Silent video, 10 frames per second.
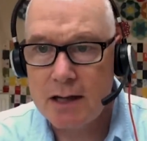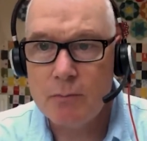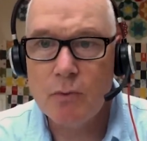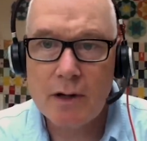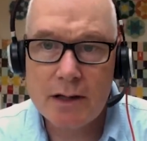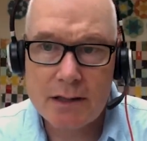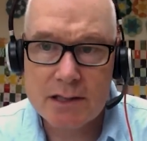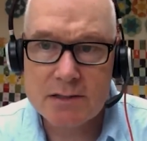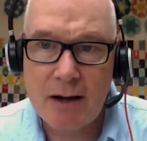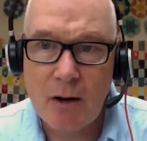Type 1,
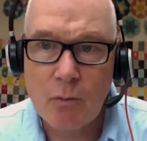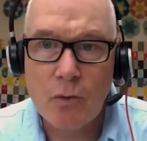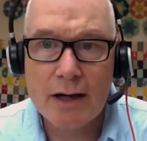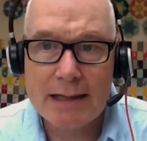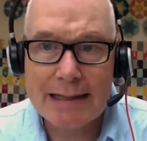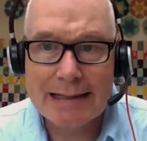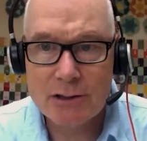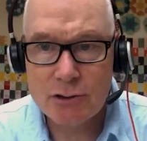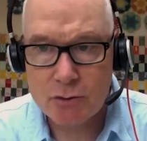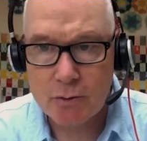it's about 1 in
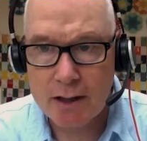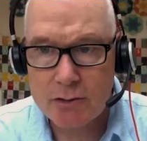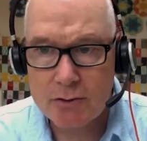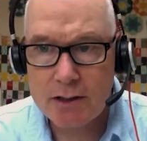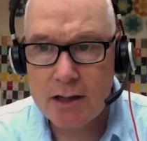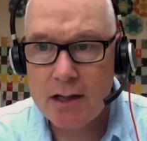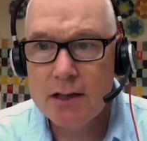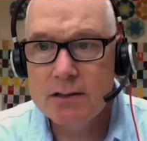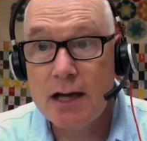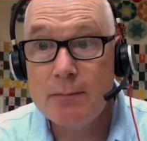200.
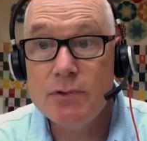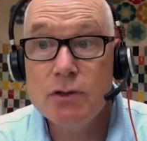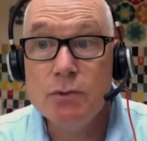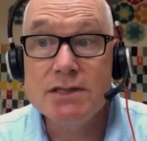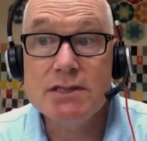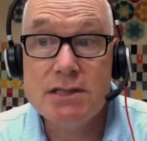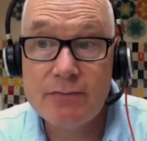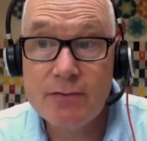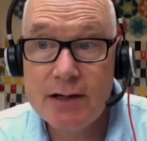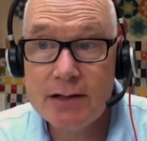Type 2 is
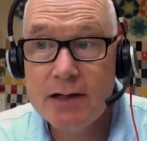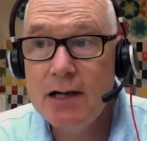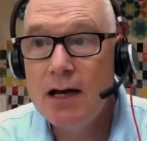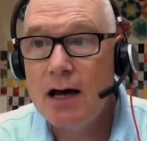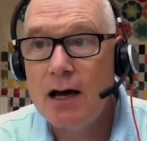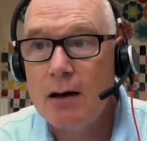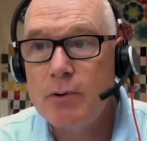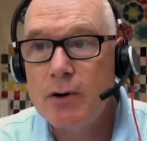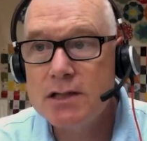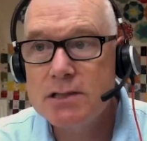different, uh,
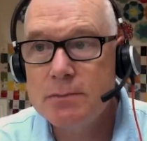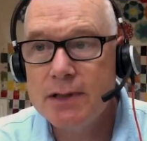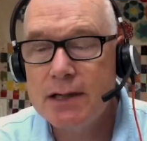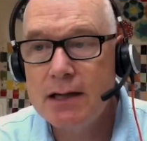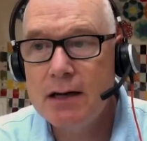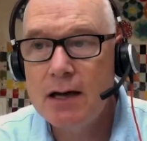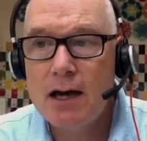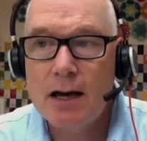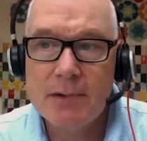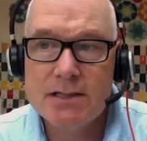approximately
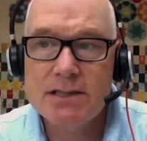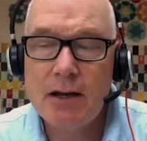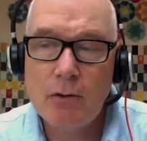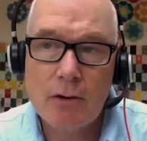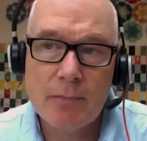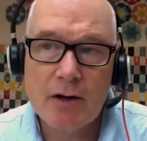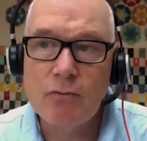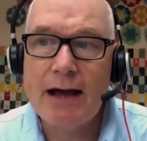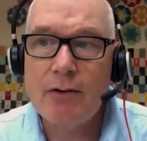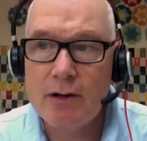I'm going to say I'm going to
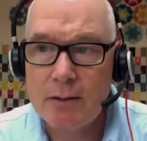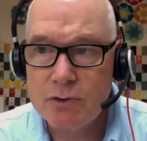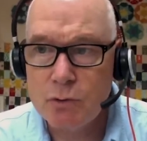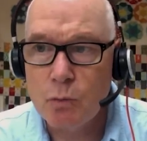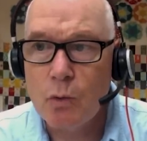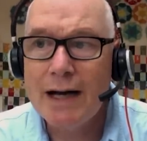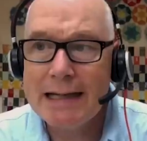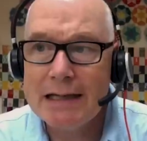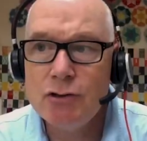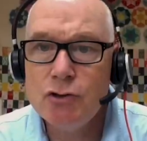round up to
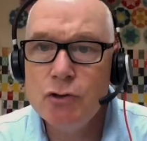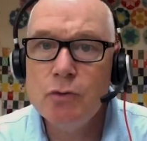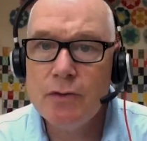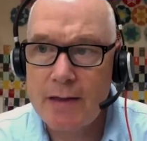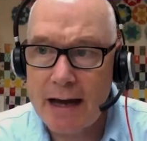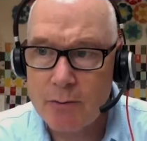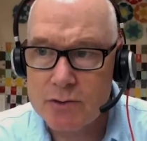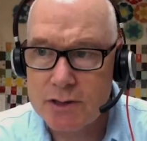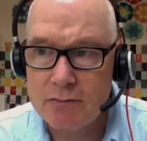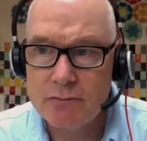one in
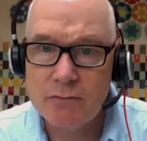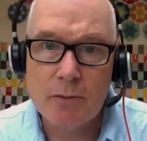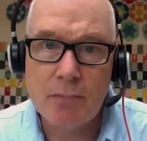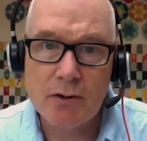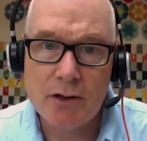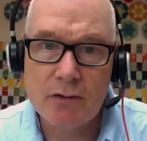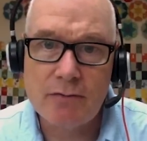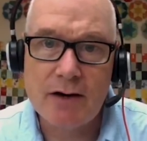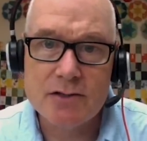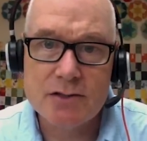2,000 for
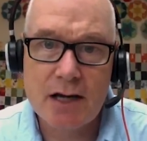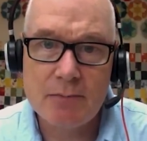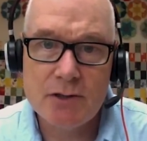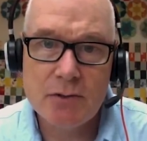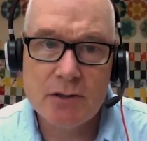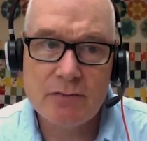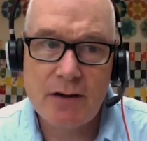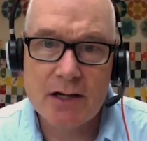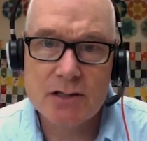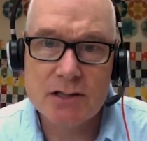poliovirus type 2
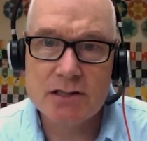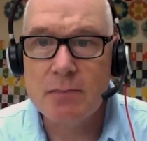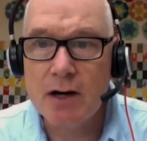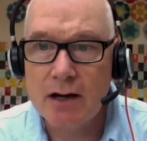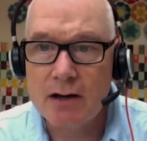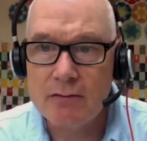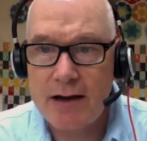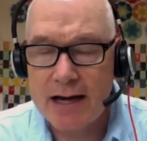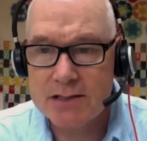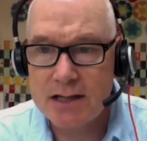infections among
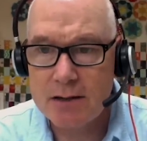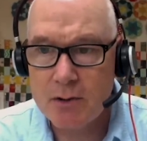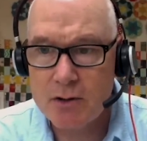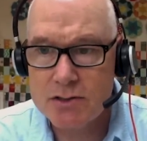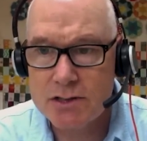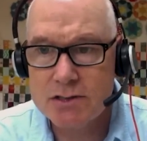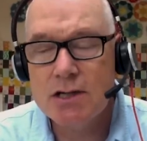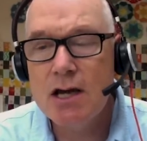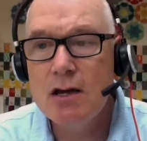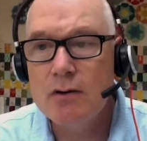unvaccinated
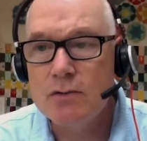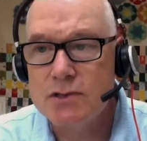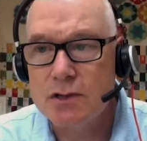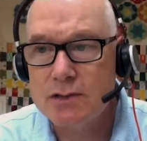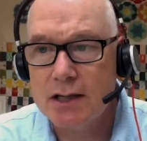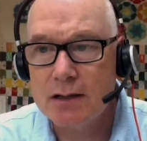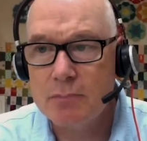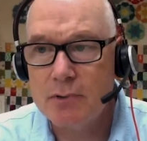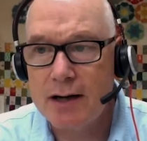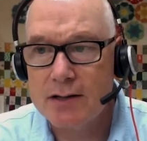persons, resulting
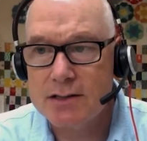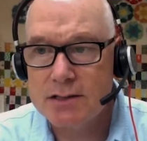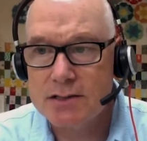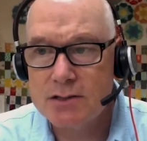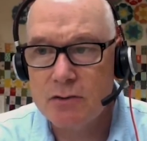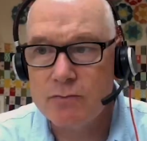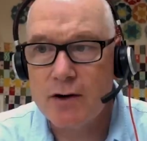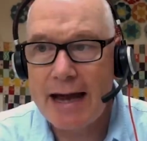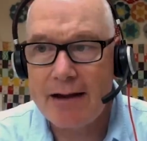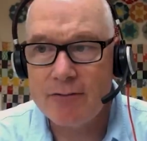in paralysis. So,
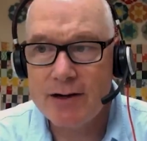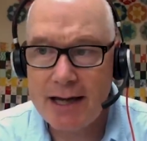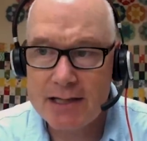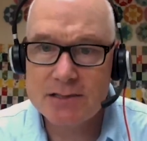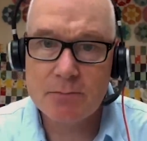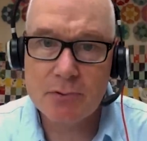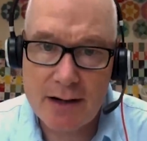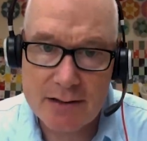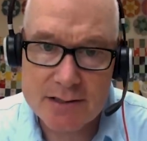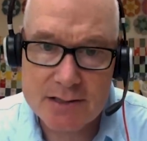for every case of
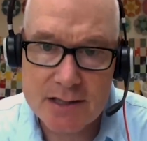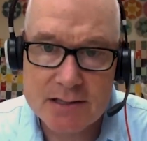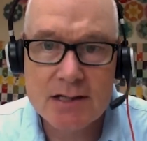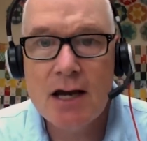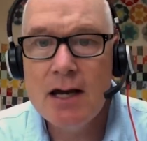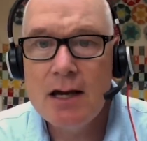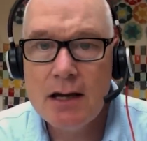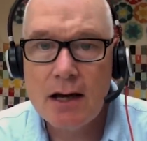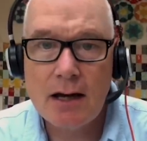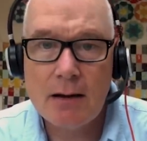paralysis,
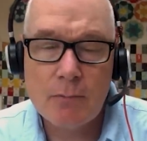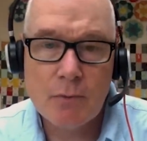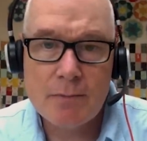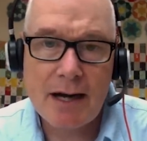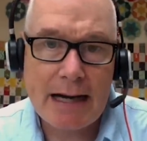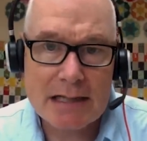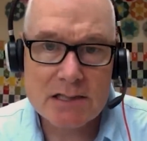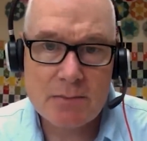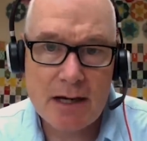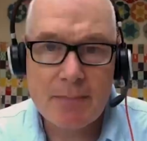um, we might
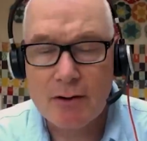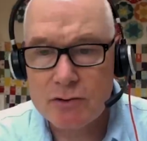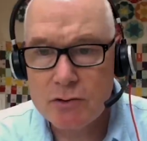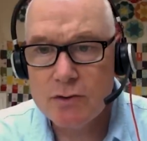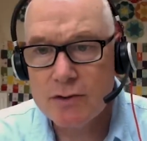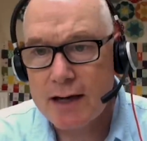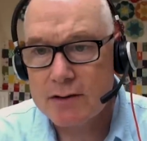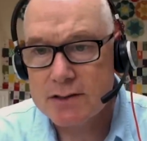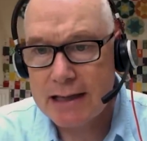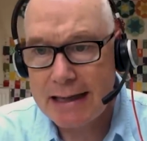estimate about
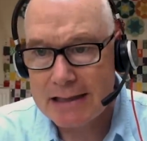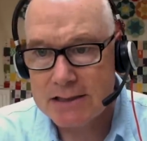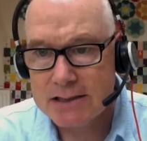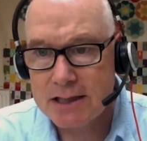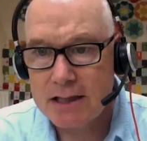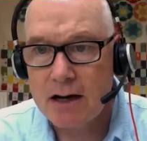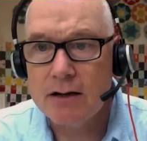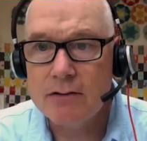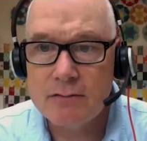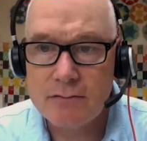2,000 cases in
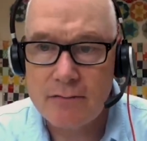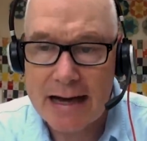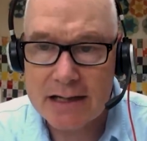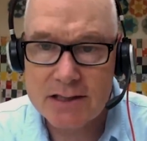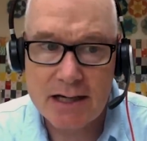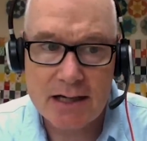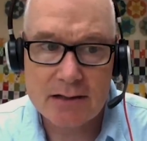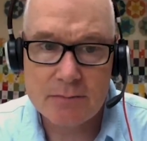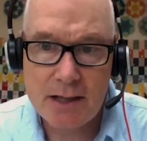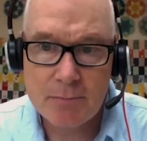
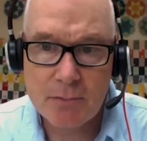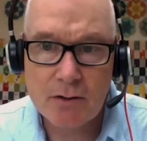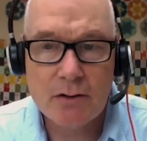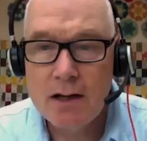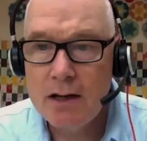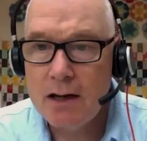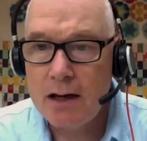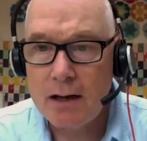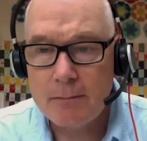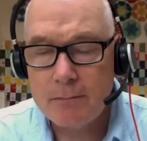unvaccinated people,
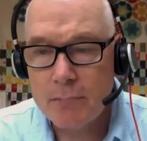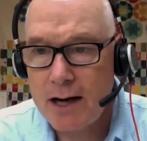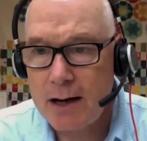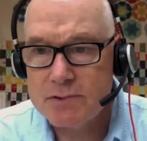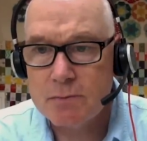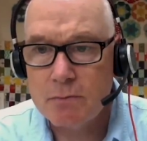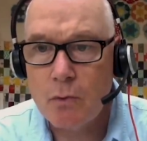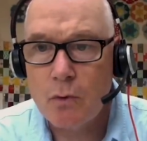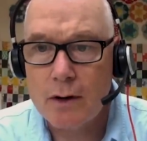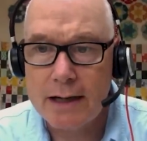um, perhaps
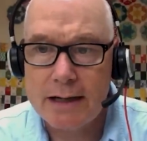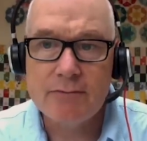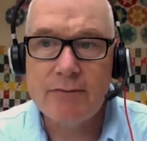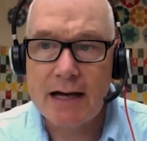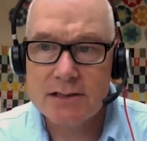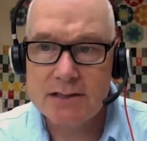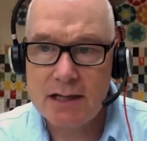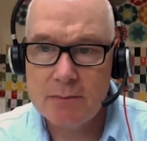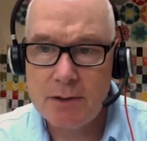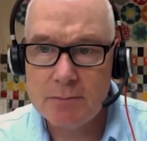more in
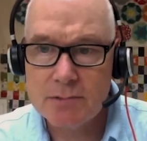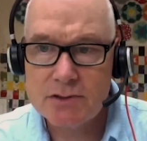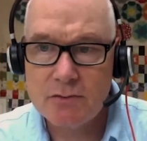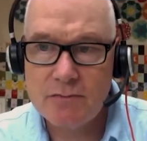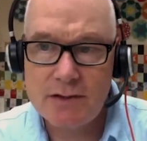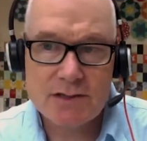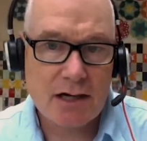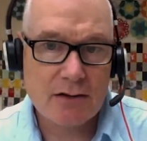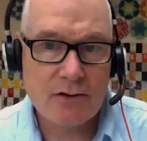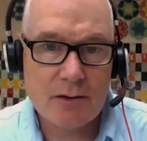vaccinated people. So,
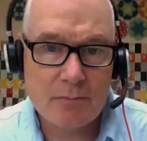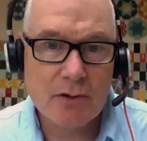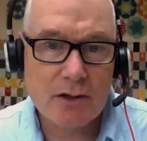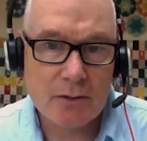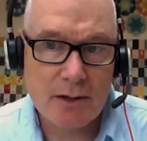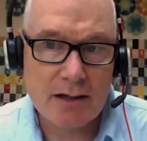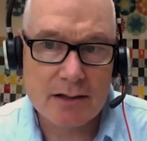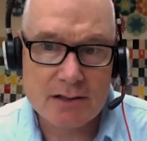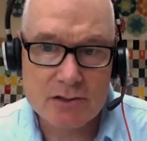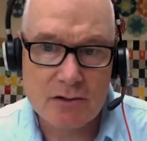Vincent, I thought I'd pull you in
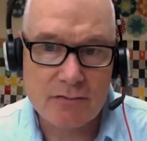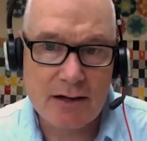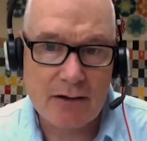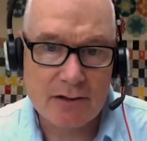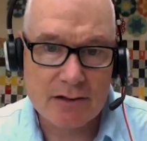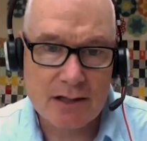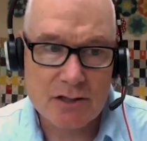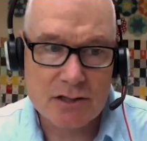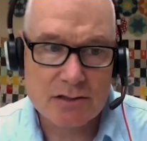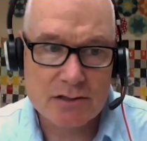on these sort of
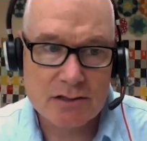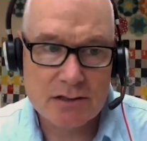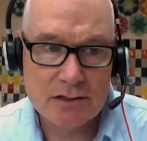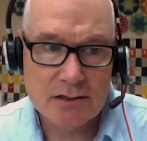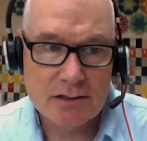calculations.